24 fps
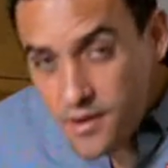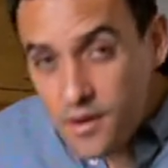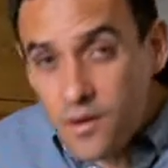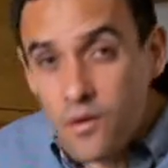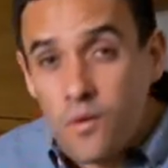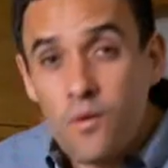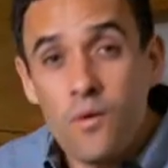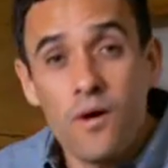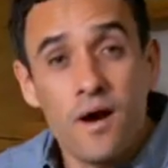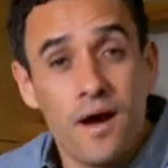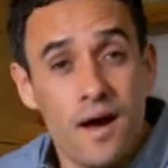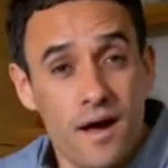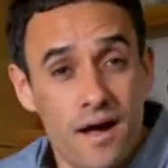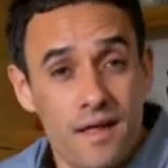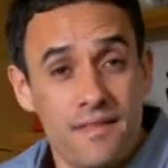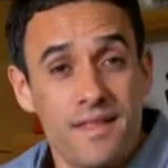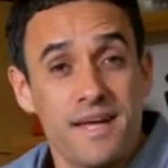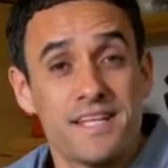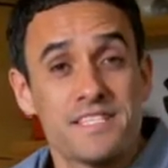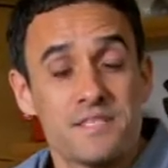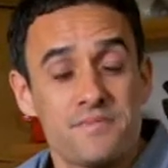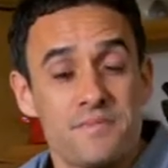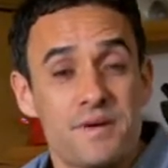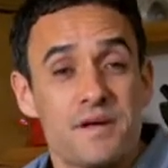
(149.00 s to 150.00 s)
Wow,
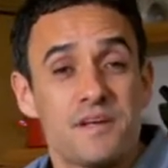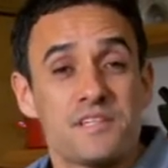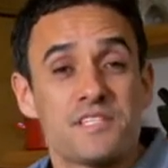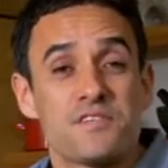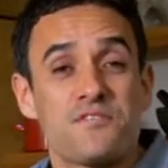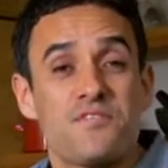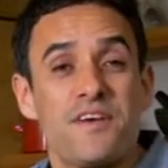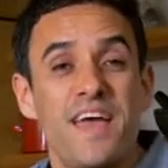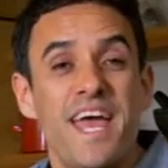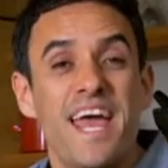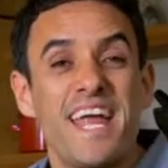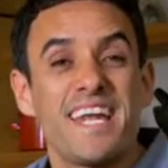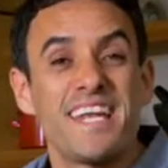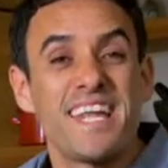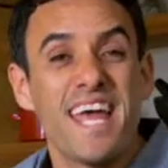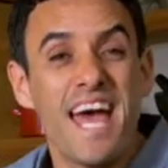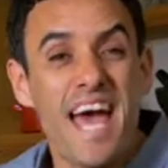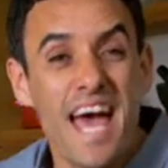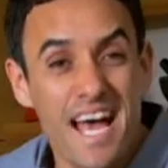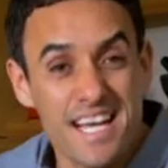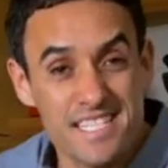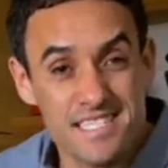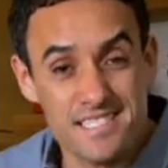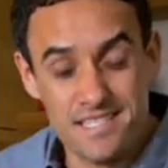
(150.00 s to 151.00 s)
that smells
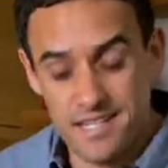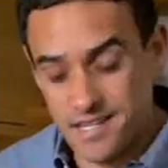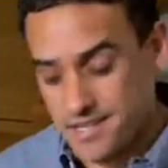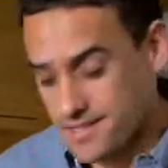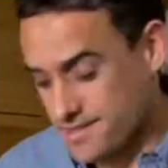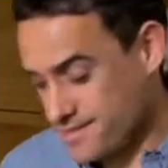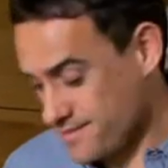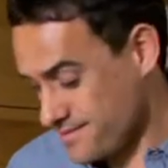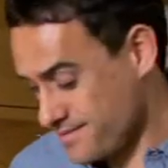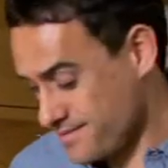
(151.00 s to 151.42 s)
fantastic.